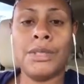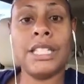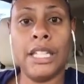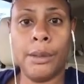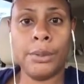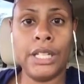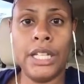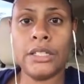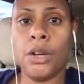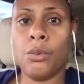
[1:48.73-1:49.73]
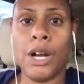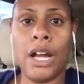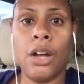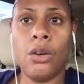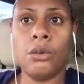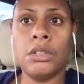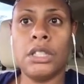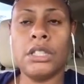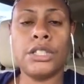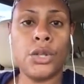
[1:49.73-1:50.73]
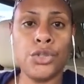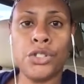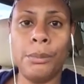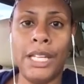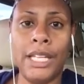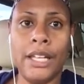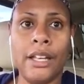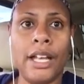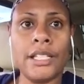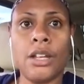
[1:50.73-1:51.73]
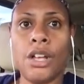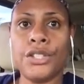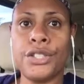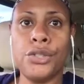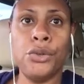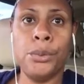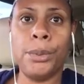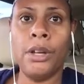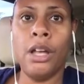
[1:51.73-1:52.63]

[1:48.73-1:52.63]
celebrities around social media. I saw Snoop